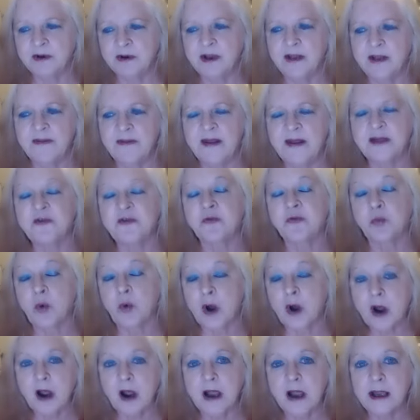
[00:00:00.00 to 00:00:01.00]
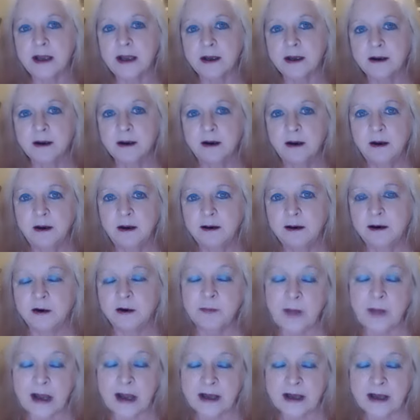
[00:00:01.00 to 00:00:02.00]
And that's why our
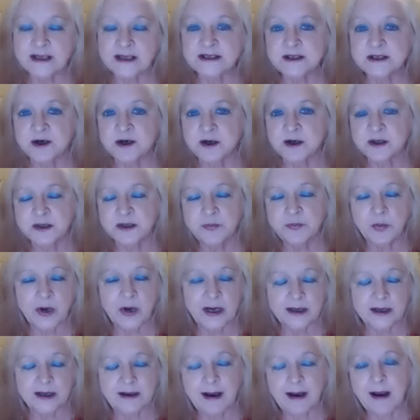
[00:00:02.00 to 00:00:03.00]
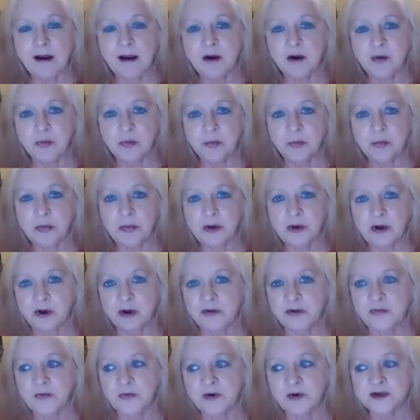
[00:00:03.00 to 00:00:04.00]
bodies start to break down,
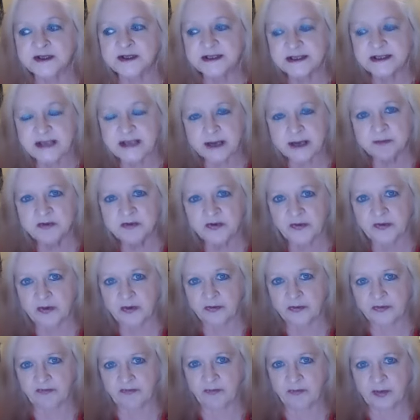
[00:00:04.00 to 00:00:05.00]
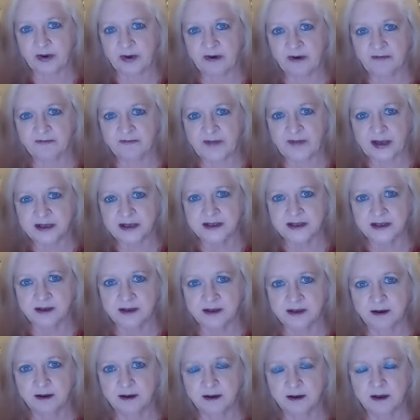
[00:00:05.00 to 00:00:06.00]
because our stem cells have been
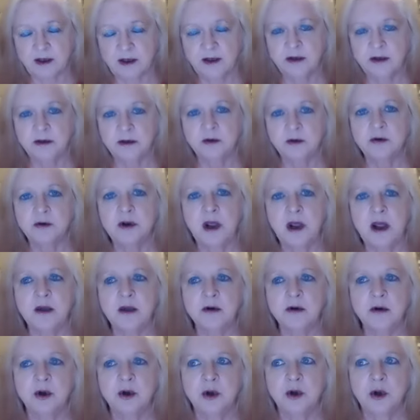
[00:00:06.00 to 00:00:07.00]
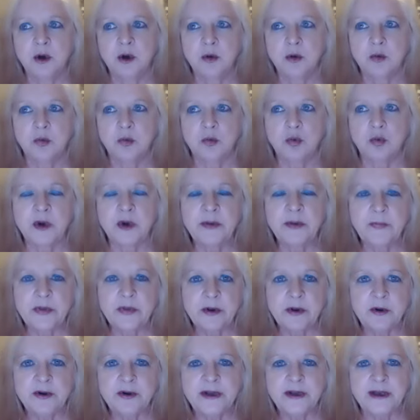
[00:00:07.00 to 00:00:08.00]
affected. They're not
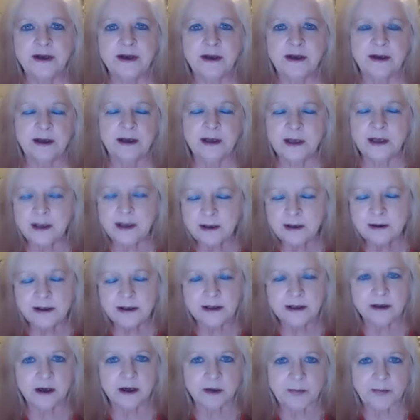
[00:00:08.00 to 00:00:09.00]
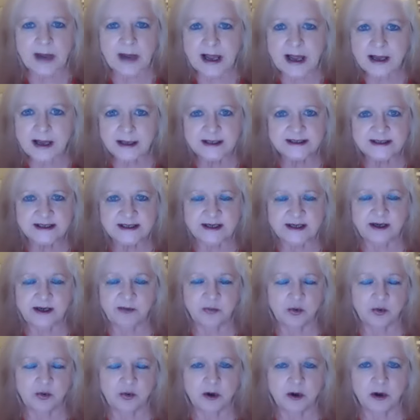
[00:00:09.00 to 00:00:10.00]
rebuilding and healing our bodies
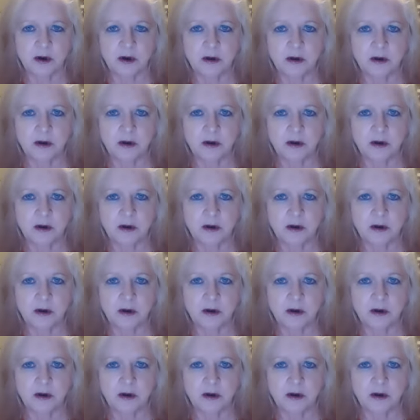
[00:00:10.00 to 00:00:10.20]
anymore.